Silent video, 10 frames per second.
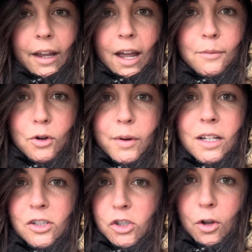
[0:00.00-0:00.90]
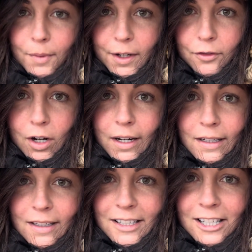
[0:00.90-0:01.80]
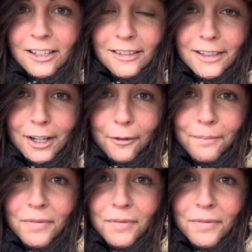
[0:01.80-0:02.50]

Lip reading: I'm growing so many varieties, so